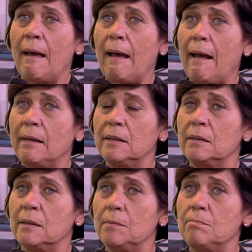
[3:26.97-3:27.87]

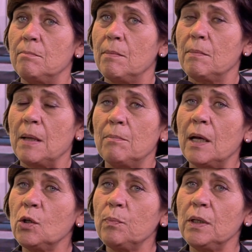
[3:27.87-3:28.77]
And in
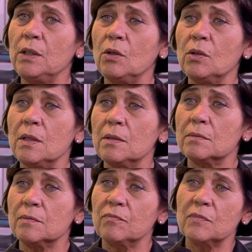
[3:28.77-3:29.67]
my
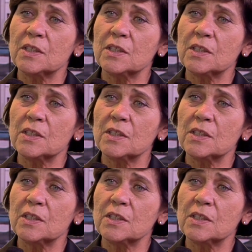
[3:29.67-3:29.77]
opinion,